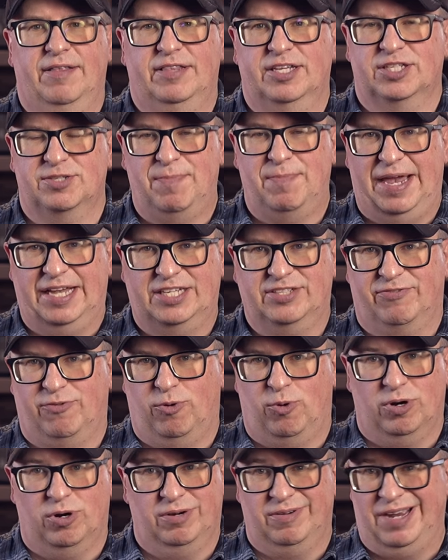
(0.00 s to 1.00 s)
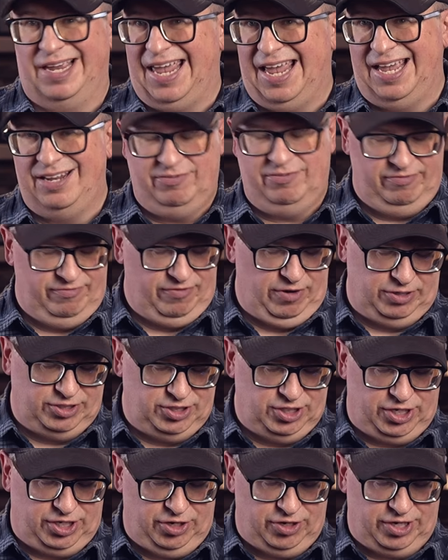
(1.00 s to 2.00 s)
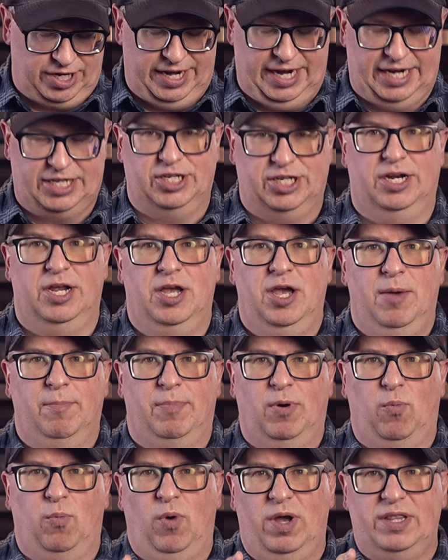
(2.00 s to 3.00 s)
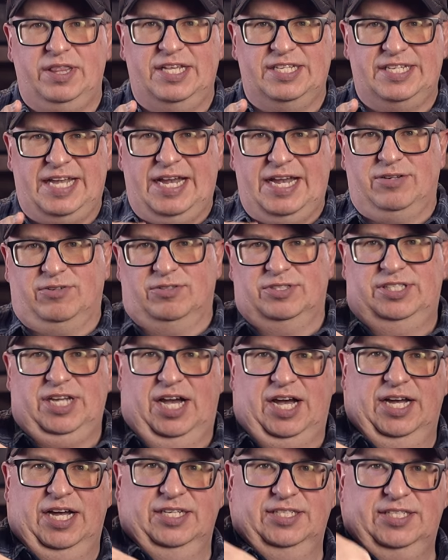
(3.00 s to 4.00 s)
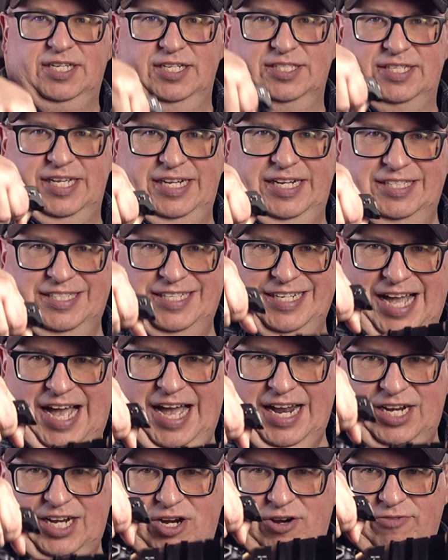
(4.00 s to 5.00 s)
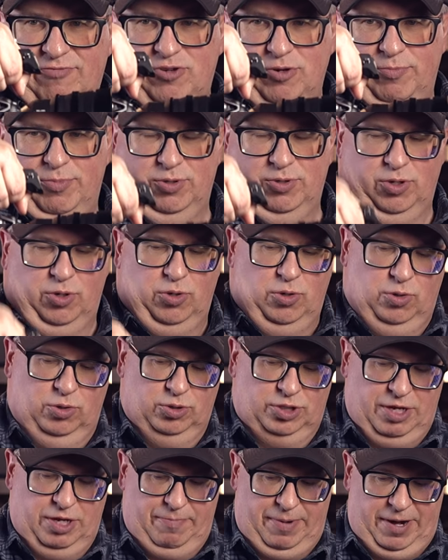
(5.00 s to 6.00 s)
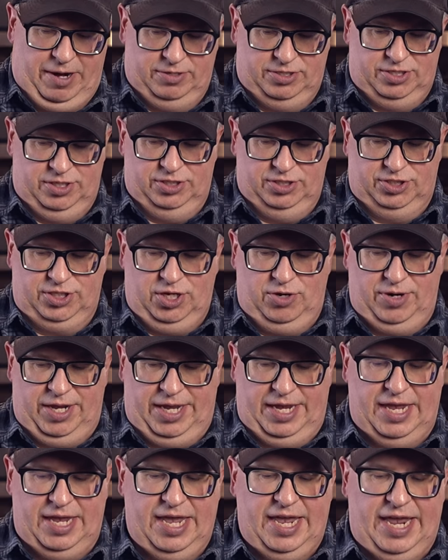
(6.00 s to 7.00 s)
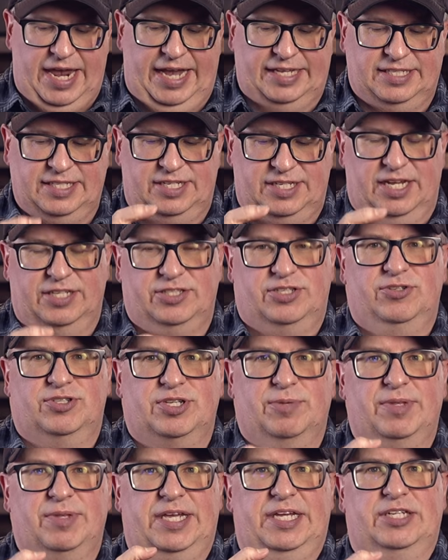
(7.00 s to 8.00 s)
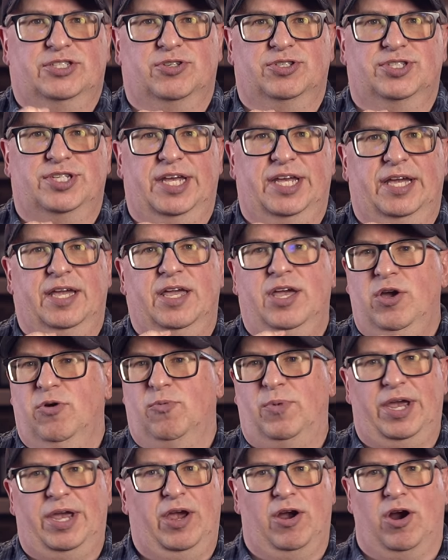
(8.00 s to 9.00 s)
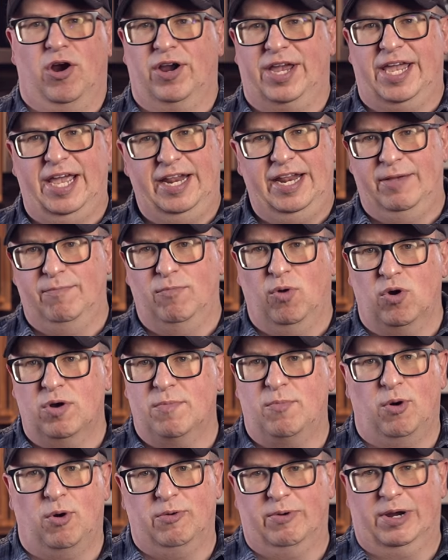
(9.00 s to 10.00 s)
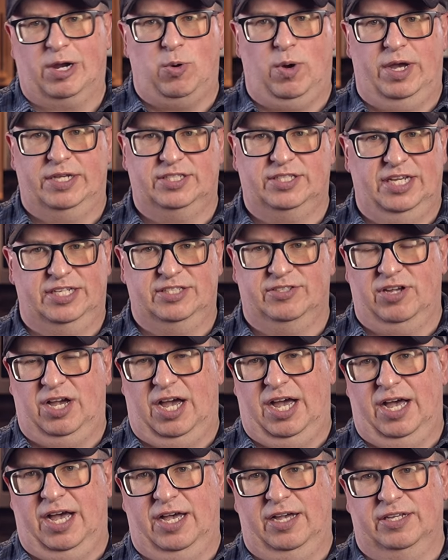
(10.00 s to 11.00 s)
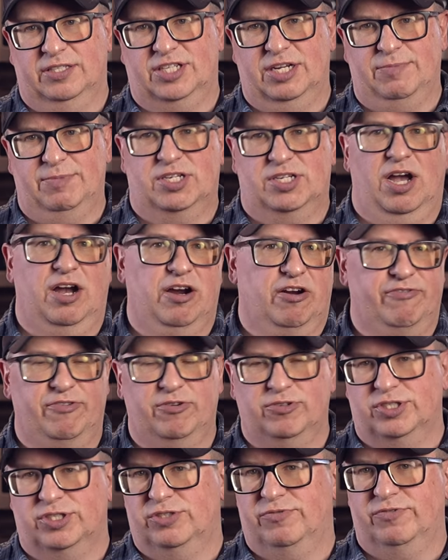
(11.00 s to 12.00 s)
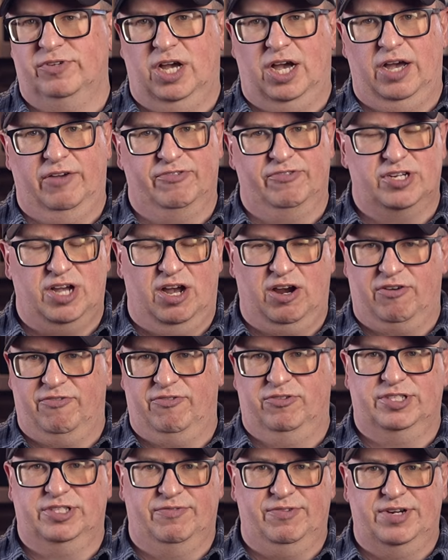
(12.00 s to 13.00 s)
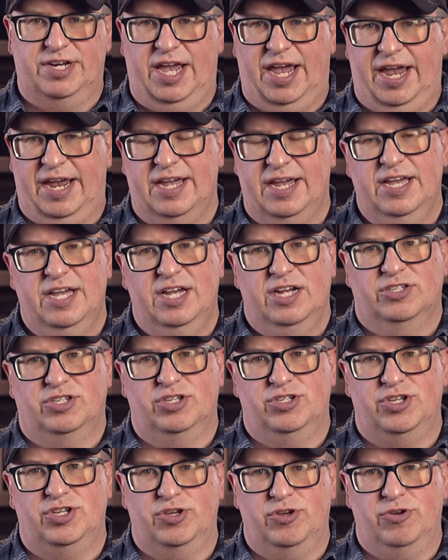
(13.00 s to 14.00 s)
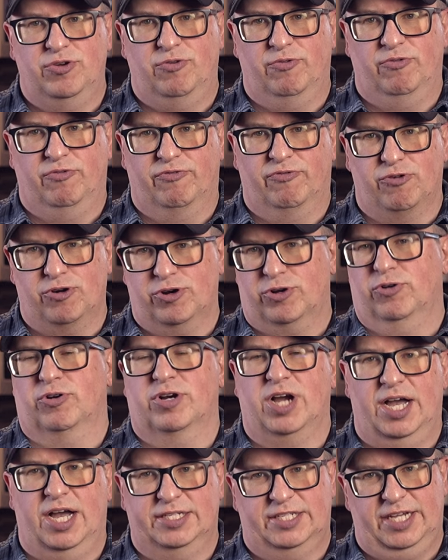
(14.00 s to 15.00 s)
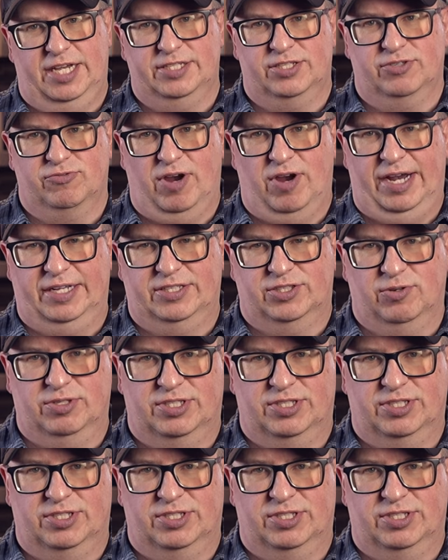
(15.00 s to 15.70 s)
This makes for, again, very secure connection. But what this handle does, because it is not comfortable to hold compared to the Sony, is it does do something interesting. We are getting more and more requests as cinematographers and photographers every day to do vertical content, right?